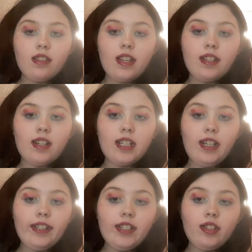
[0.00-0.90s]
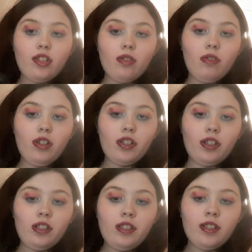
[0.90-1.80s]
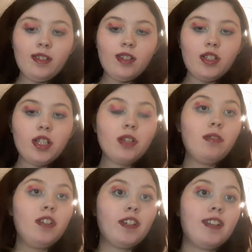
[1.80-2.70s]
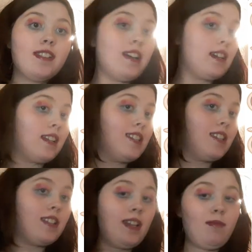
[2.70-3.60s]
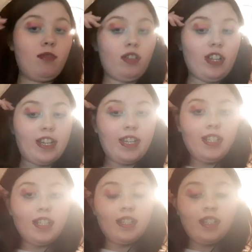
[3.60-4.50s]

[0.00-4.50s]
These highlighters do look good. 2 look exactly the same shade.